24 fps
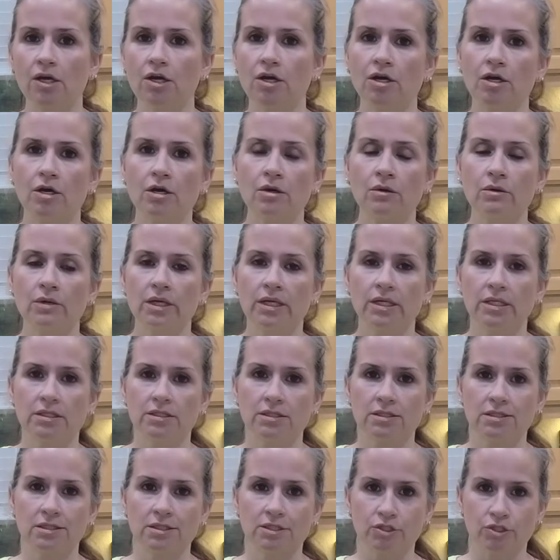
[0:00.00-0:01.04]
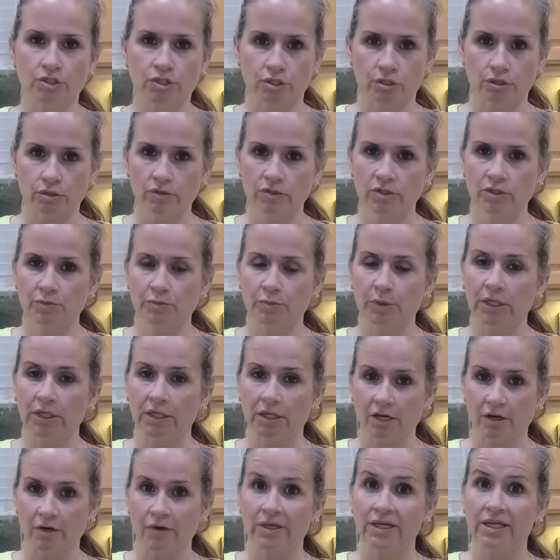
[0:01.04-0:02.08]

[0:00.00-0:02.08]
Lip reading: oh, it's the juice, but no,